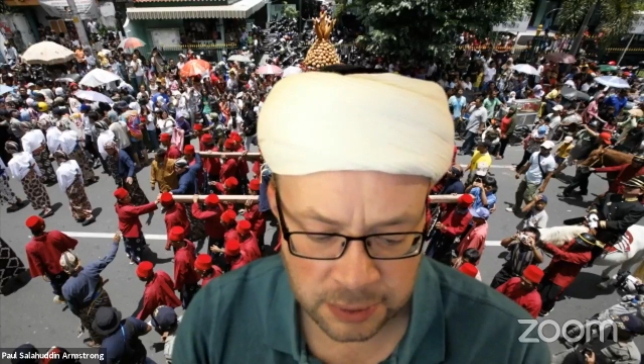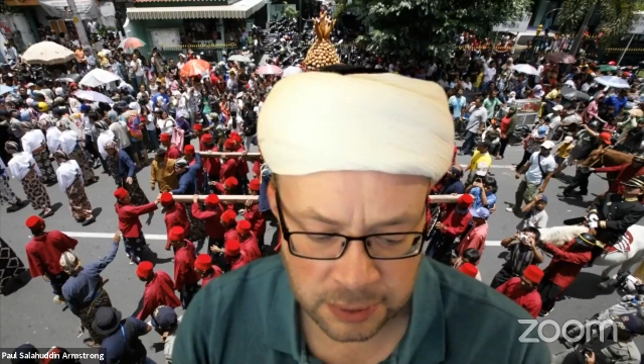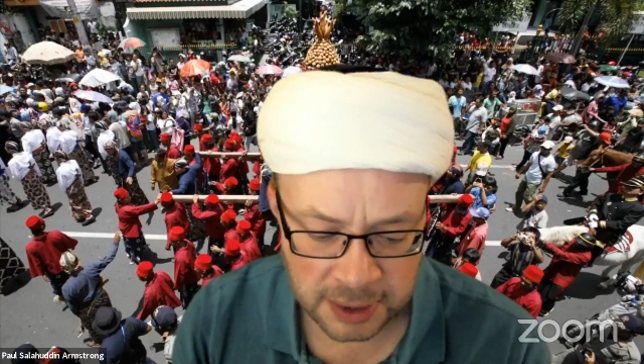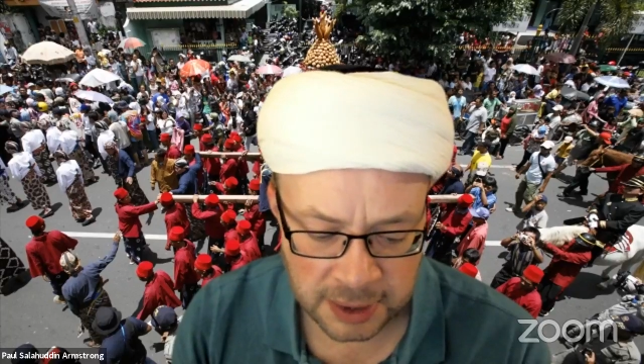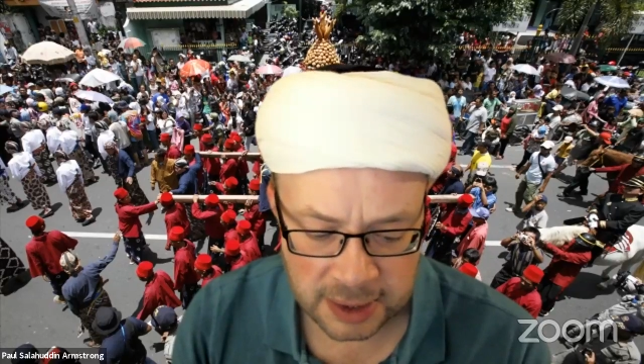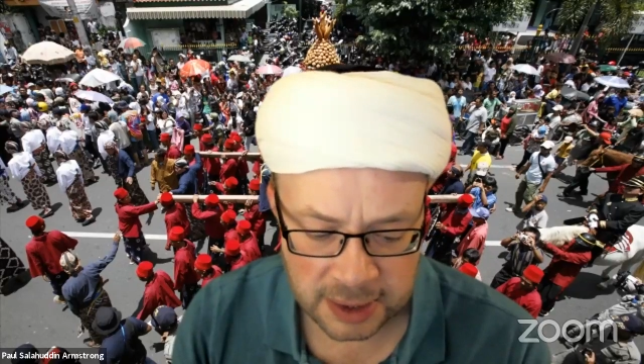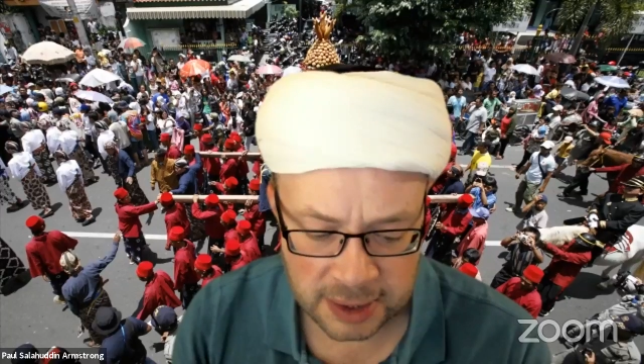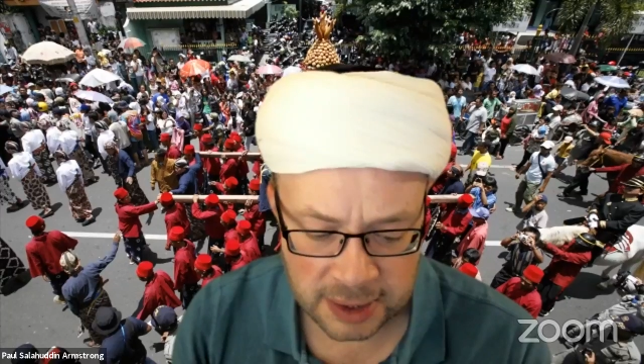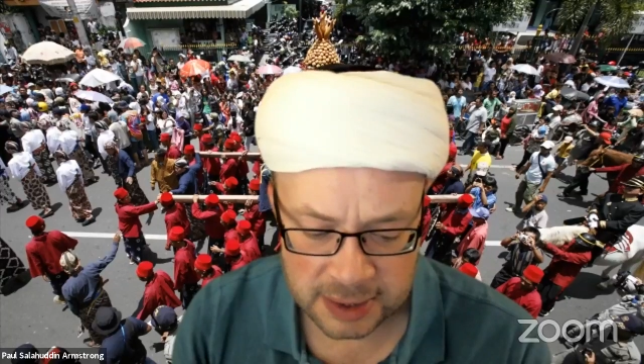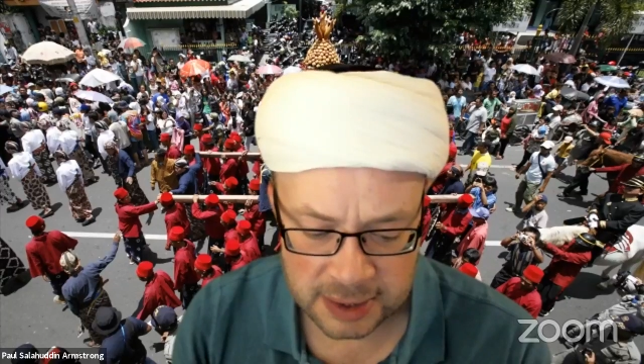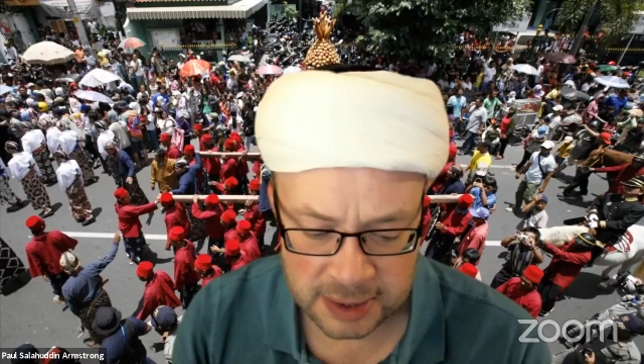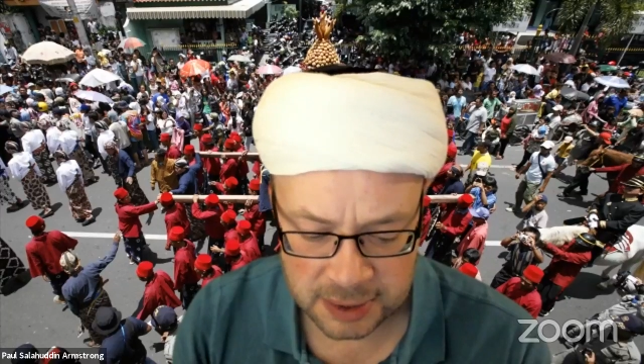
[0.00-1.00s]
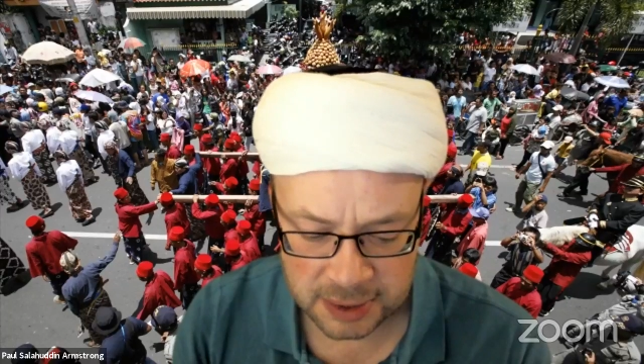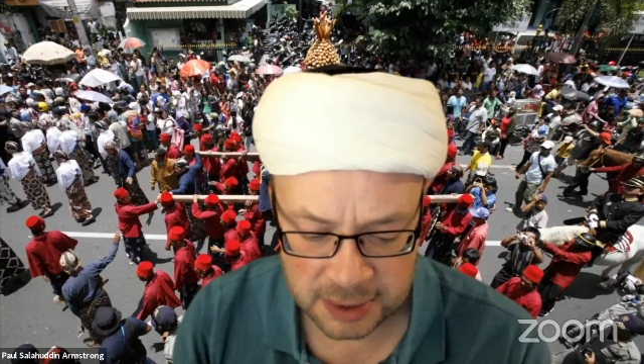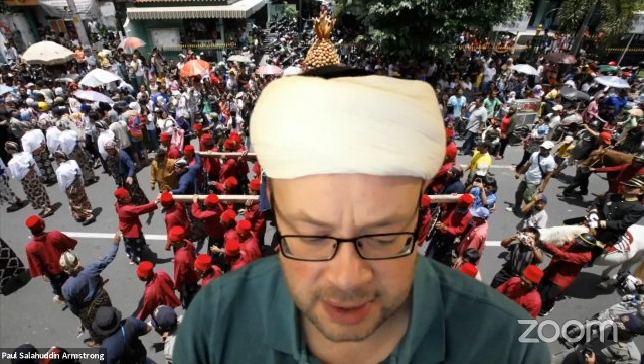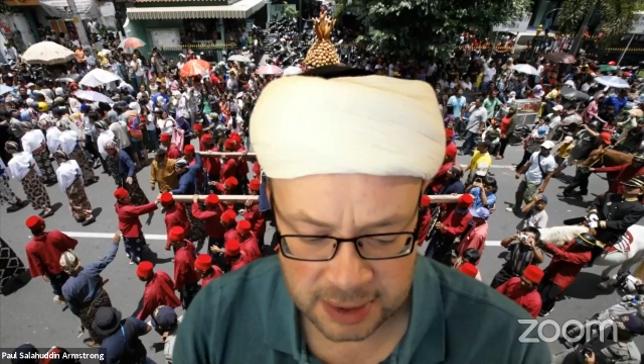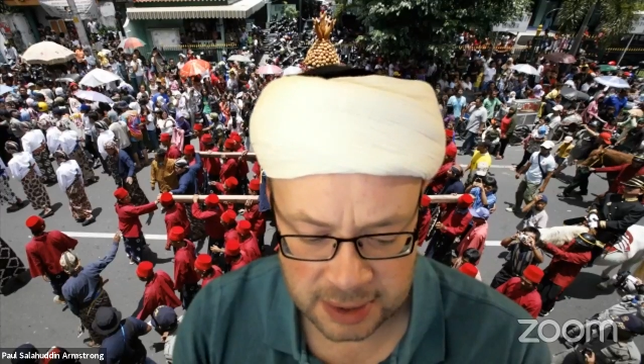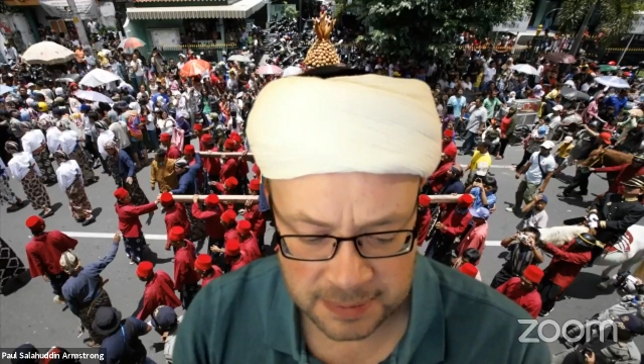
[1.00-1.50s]
in this regard?
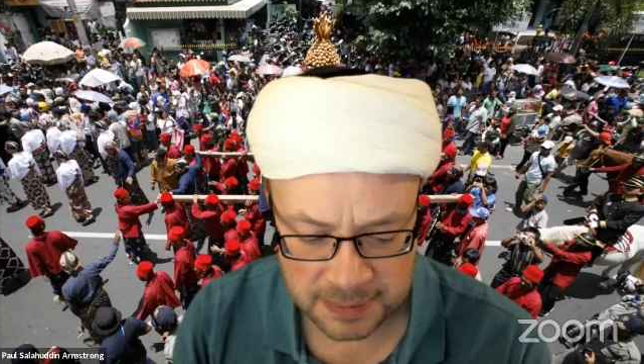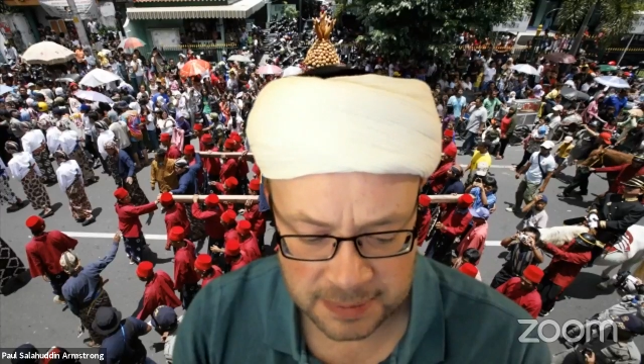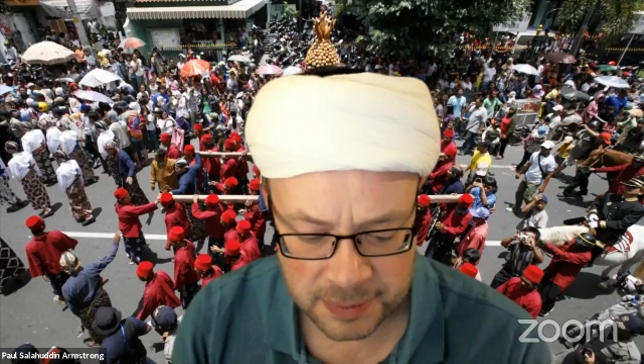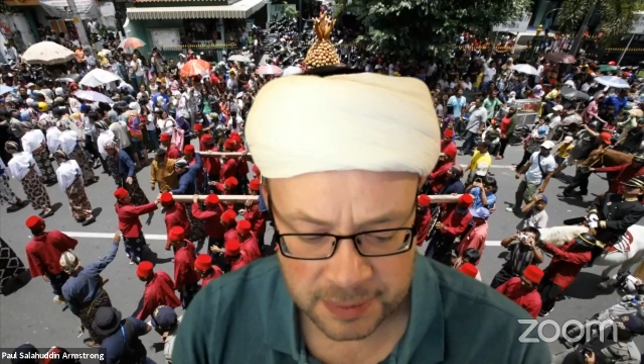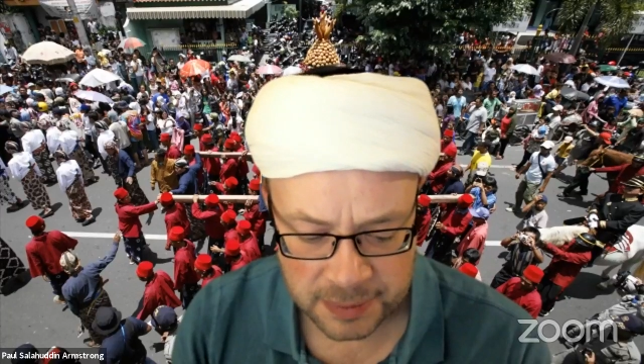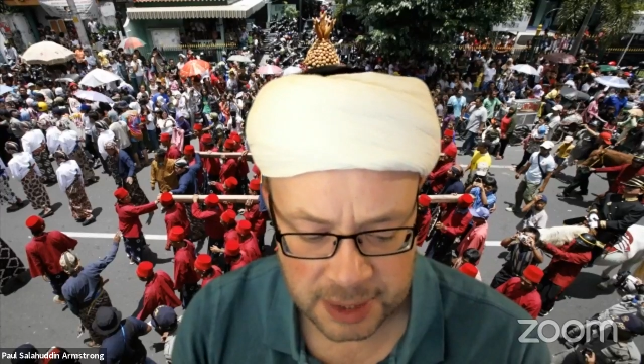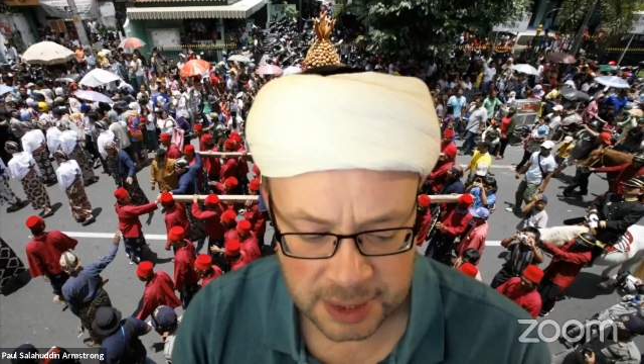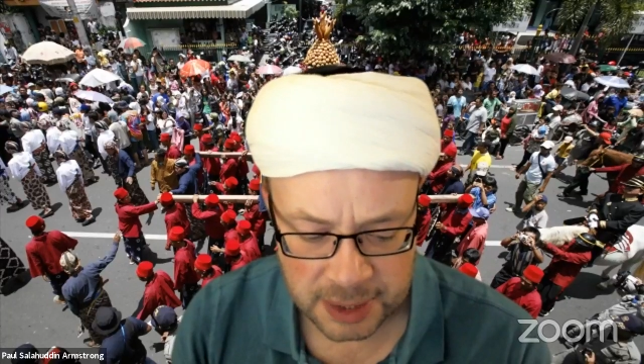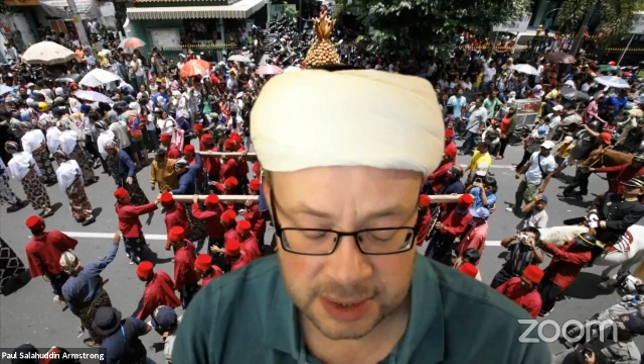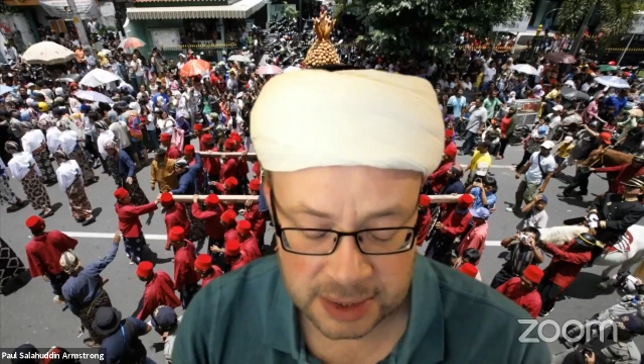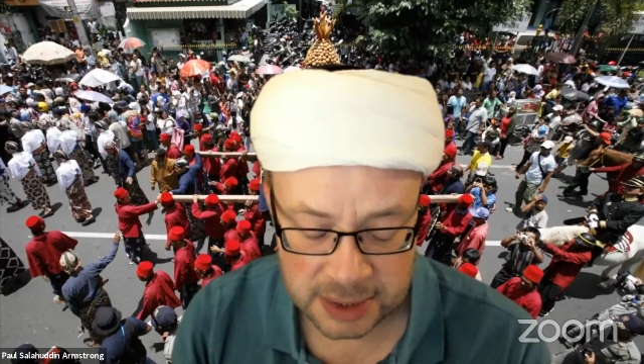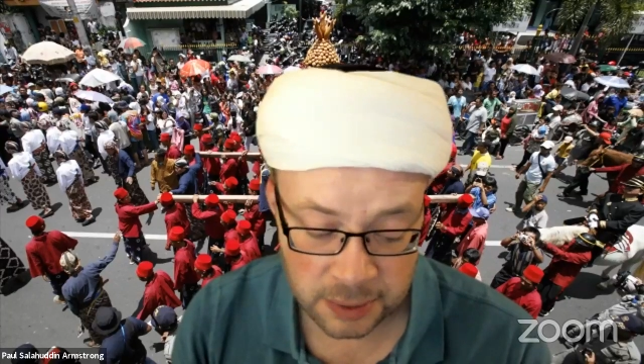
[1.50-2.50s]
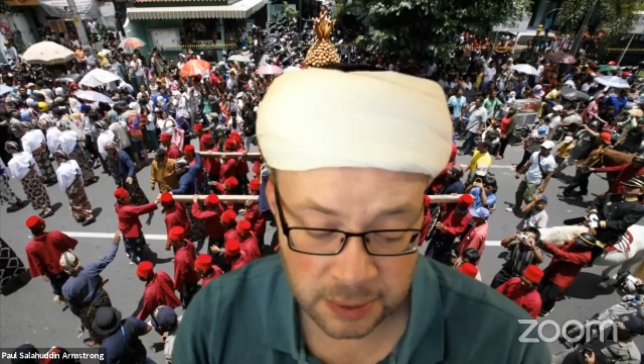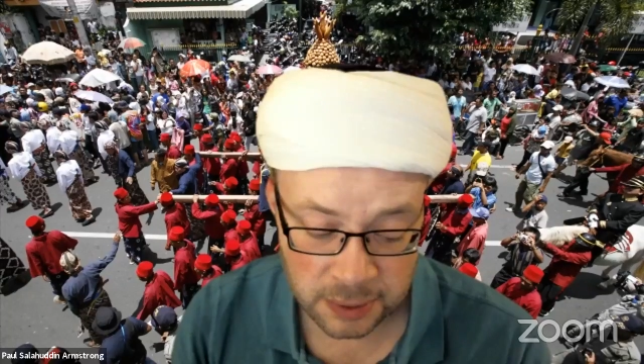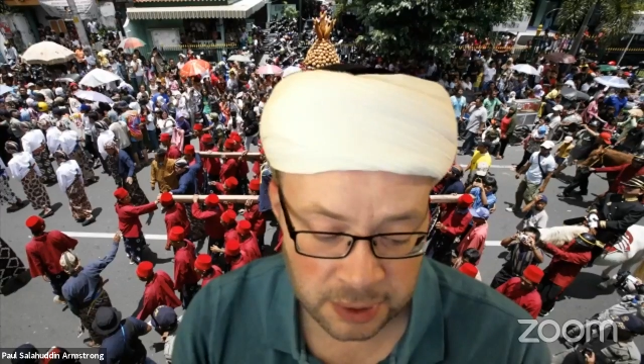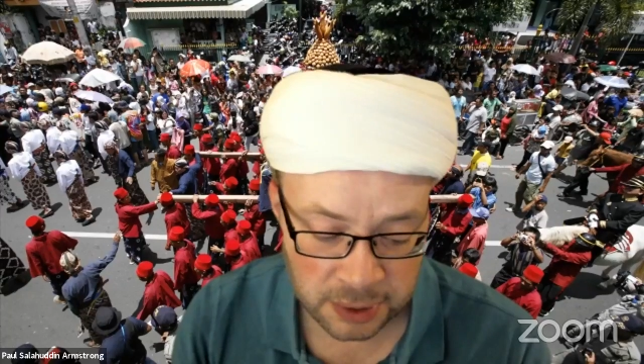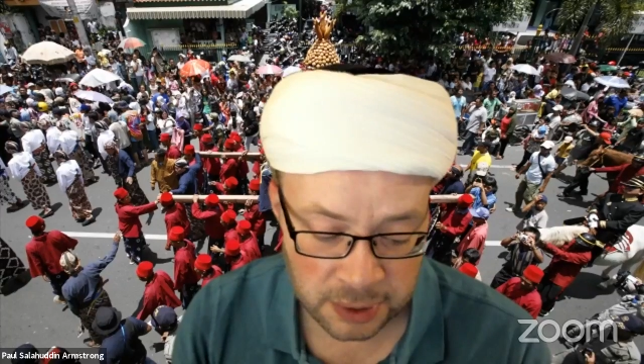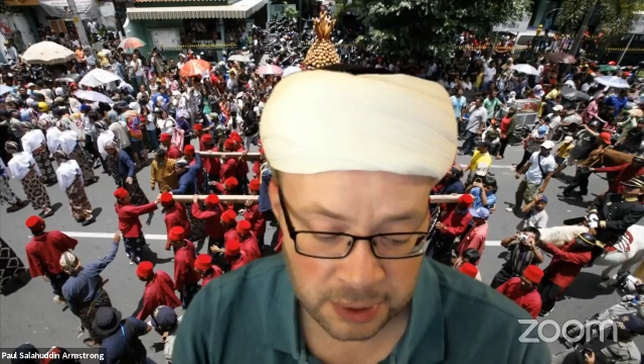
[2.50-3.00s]
Is it good
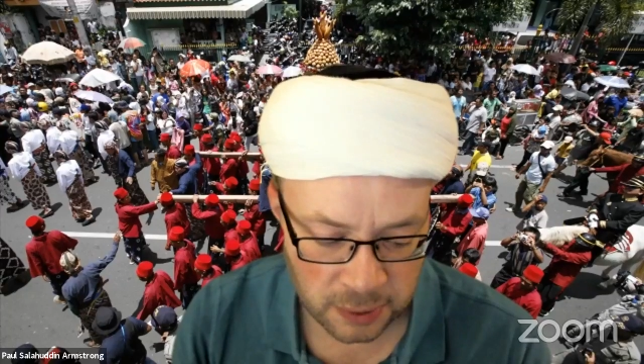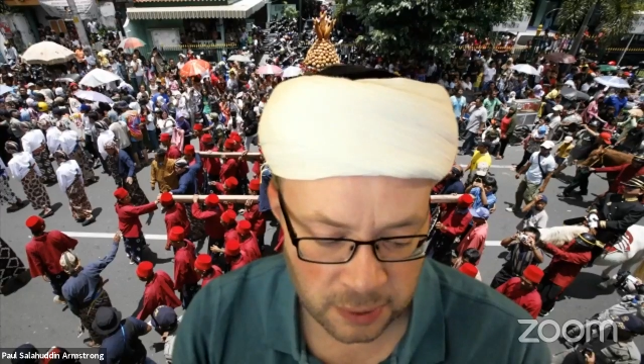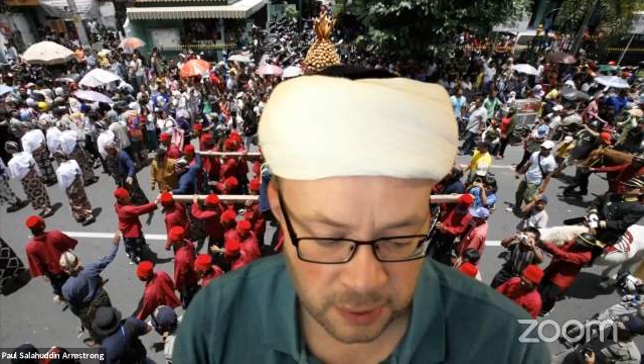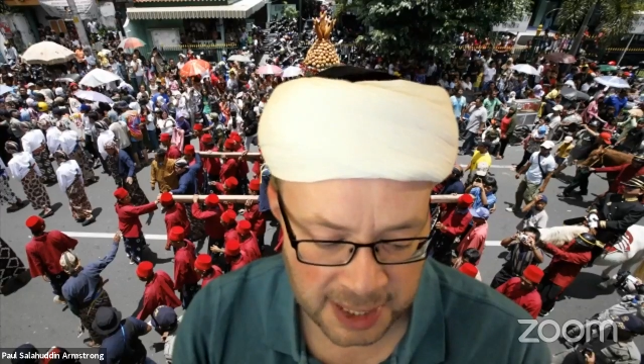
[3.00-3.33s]
or bad?